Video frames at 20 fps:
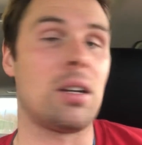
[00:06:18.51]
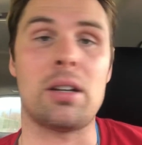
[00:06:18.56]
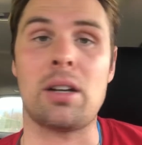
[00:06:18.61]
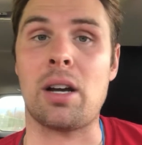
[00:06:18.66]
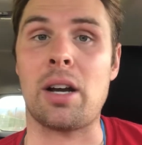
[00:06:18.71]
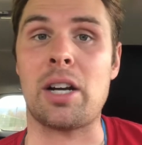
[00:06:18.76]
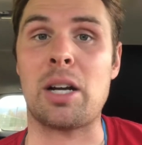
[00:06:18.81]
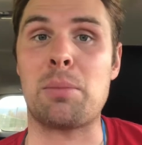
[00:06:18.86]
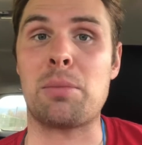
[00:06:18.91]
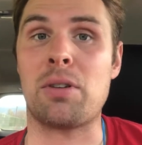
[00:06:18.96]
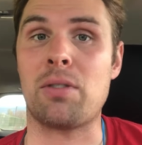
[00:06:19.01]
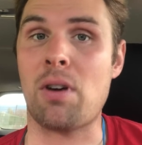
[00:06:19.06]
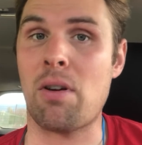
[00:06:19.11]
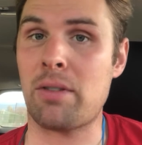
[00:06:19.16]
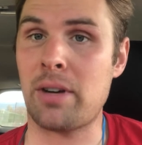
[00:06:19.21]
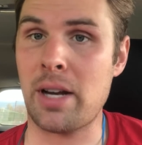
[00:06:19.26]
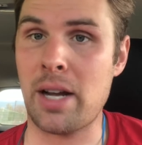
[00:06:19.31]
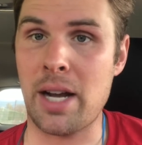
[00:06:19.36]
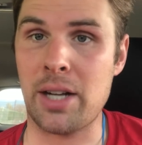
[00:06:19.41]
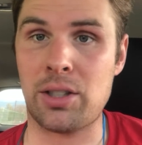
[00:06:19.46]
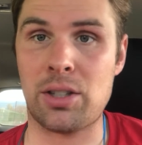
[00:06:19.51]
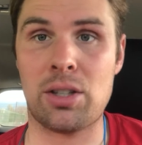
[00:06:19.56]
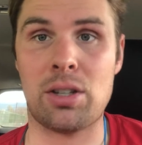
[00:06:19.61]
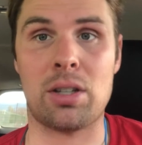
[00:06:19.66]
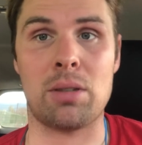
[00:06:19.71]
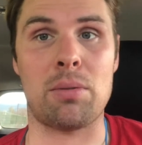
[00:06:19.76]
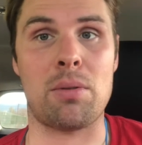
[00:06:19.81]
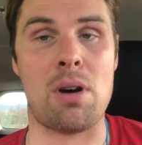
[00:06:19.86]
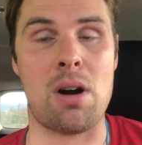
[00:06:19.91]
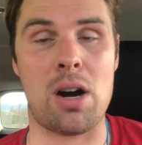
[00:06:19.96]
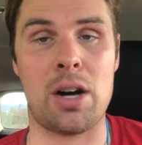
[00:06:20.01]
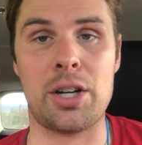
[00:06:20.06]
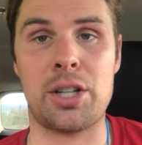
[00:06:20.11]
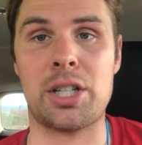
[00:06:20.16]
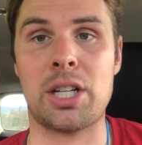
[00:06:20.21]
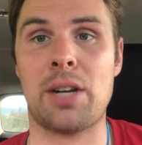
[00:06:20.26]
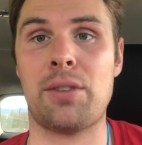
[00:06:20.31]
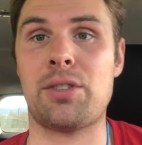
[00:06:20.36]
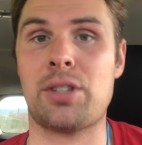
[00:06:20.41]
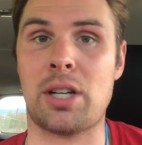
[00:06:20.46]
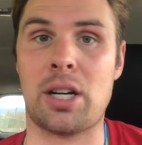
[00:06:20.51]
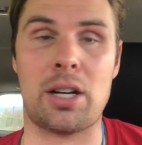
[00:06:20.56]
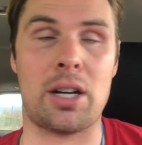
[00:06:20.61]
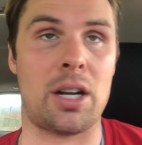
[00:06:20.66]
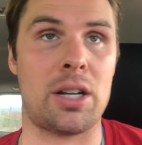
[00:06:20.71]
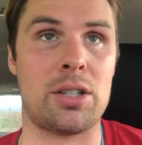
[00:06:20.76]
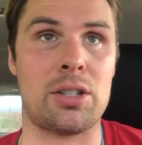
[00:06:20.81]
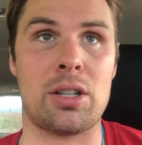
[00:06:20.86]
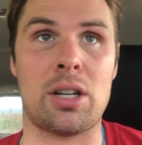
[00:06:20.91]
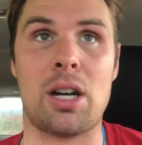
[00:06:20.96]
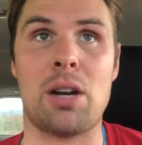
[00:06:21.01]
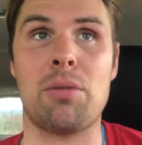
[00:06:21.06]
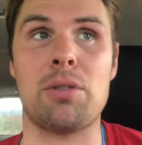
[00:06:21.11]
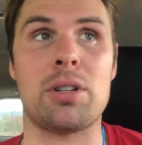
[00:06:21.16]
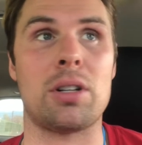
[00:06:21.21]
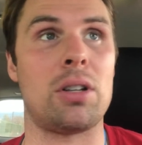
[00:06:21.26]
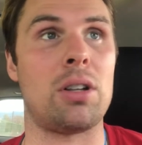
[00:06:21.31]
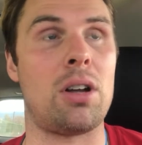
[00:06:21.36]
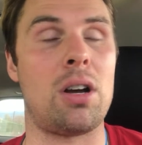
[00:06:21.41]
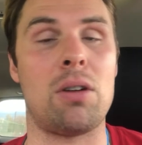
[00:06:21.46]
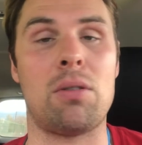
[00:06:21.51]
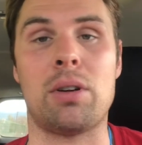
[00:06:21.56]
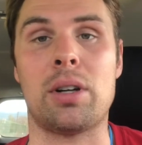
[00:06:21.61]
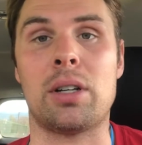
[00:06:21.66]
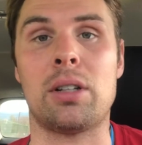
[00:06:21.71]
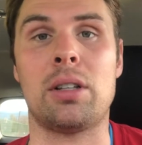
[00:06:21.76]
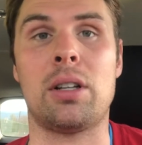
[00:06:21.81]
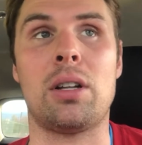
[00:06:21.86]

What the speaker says: A number of overnights, some hard shifts. Again, yesterday was a long one.